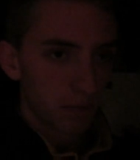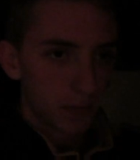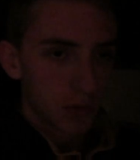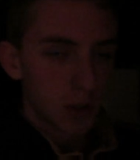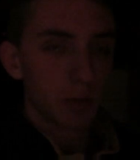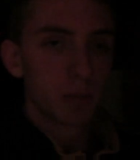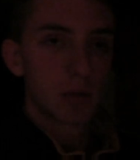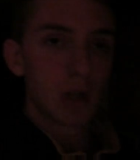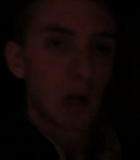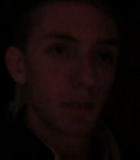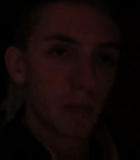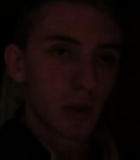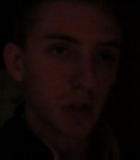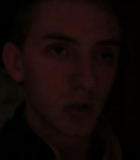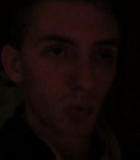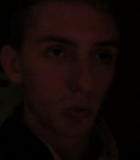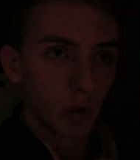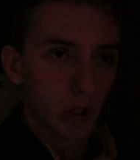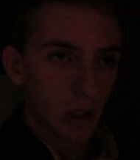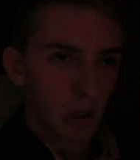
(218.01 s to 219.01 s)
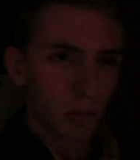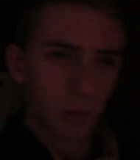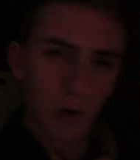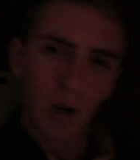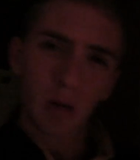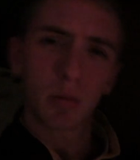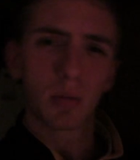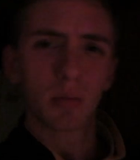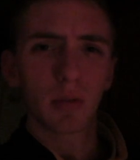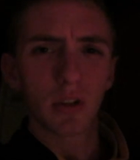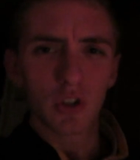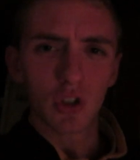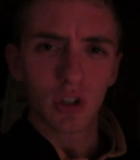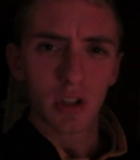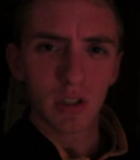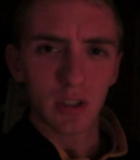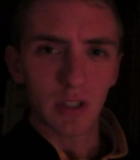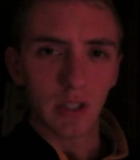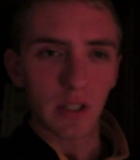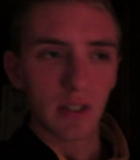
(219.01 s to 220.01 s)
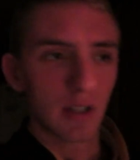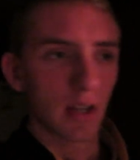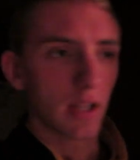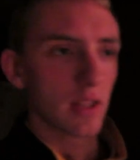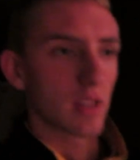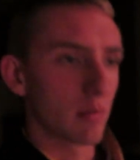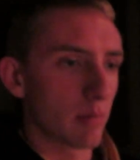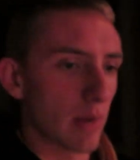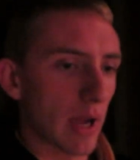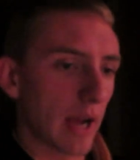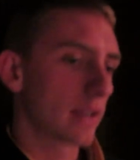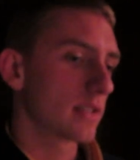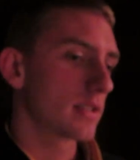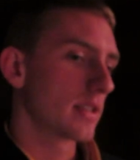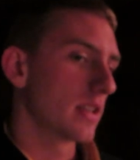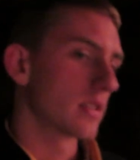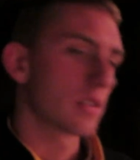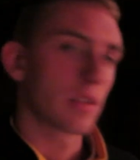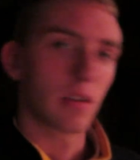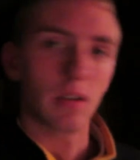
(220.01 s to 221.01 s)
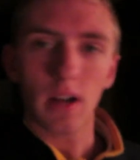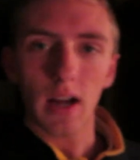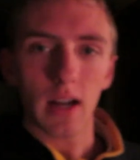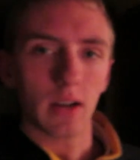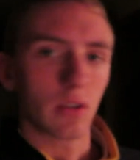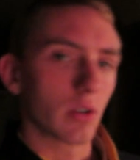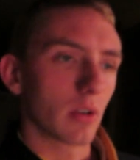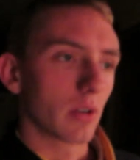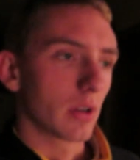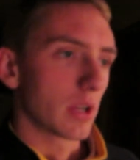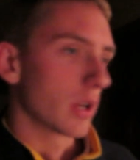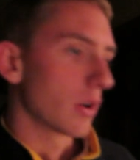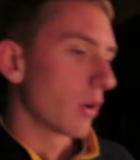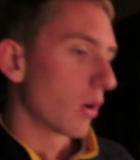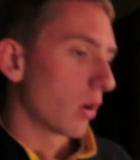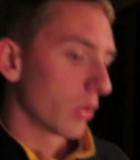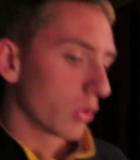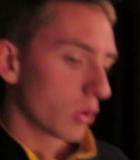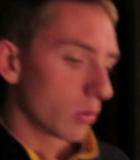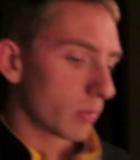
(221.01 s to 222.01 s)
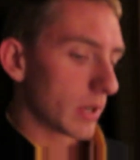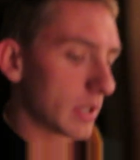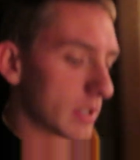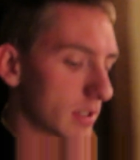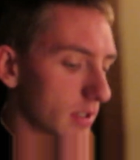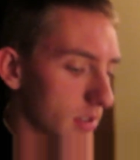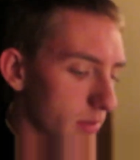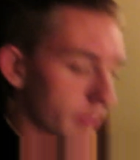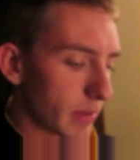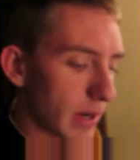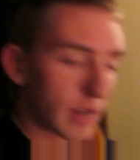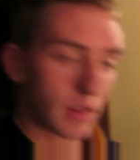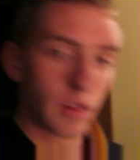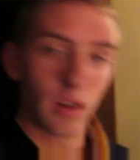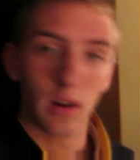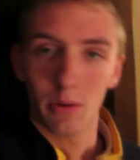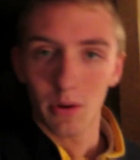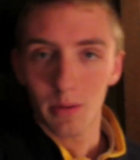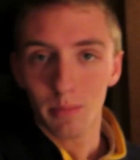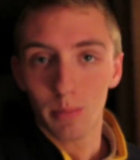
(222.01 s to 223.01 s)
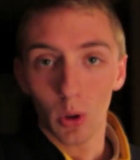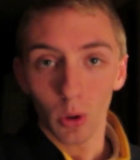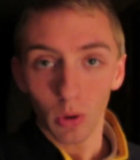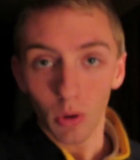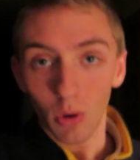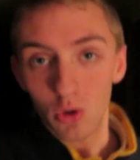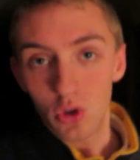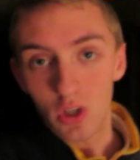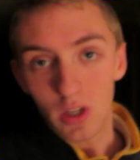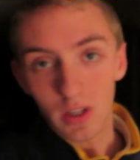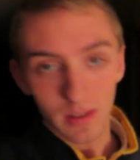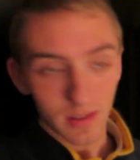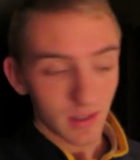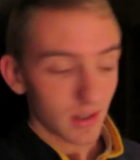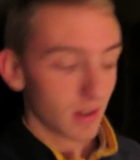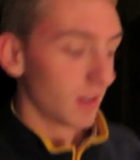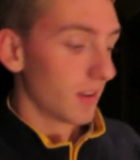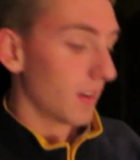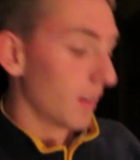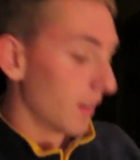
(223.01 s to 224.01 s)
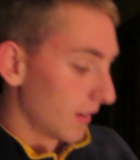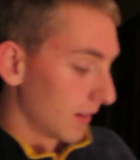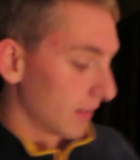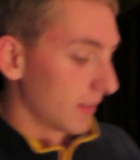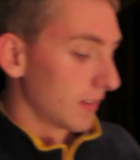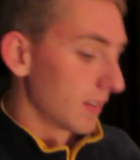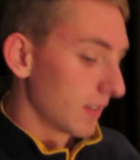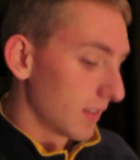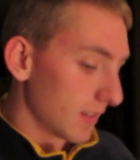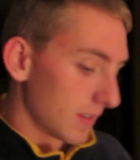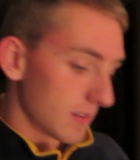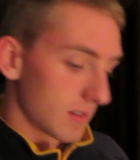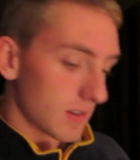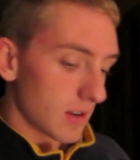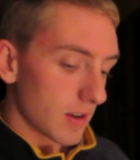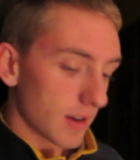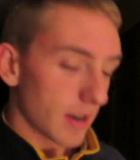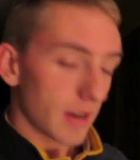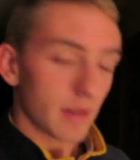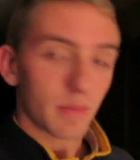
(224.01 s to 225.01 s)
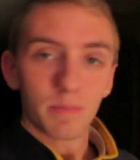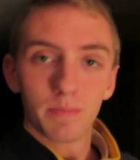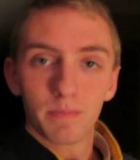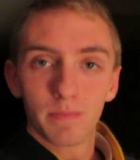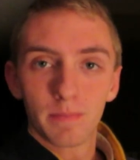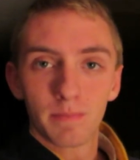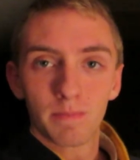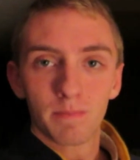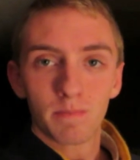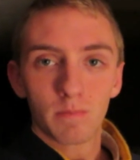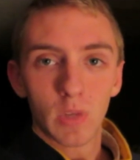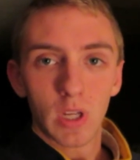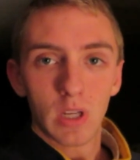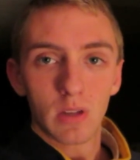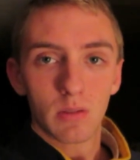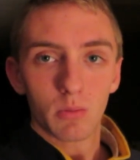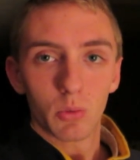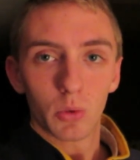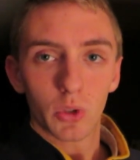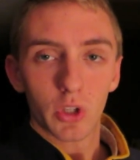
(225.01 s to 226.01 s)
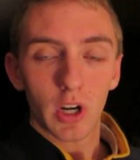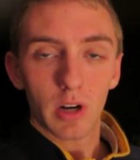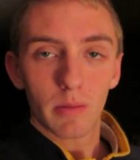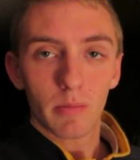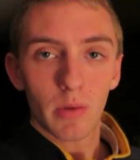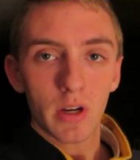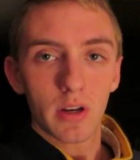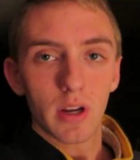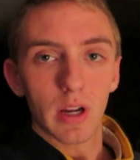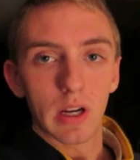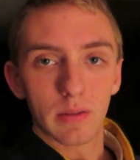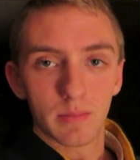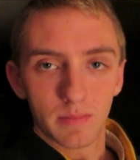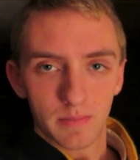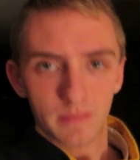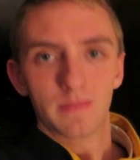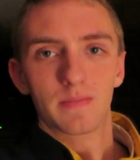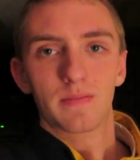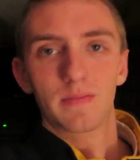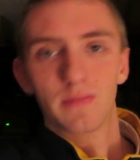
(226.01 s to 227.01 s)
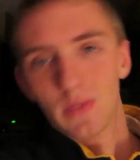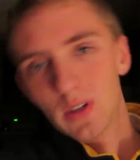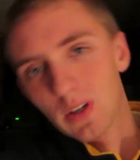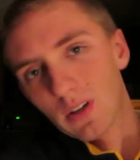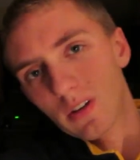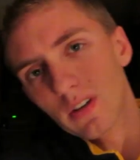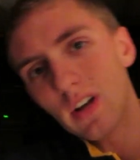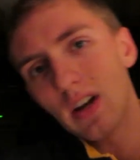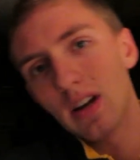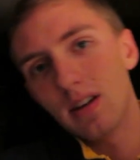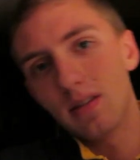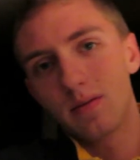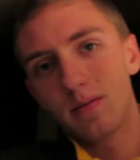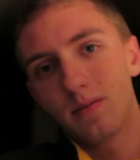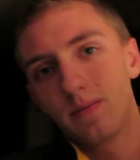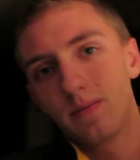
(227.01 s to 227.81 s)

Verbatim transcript: Sometime this week I'll probably just Z10 the back seats. They're not dirty at all. Nobody sits back there with polo jeans. All right. We'll talk Monday. Good night.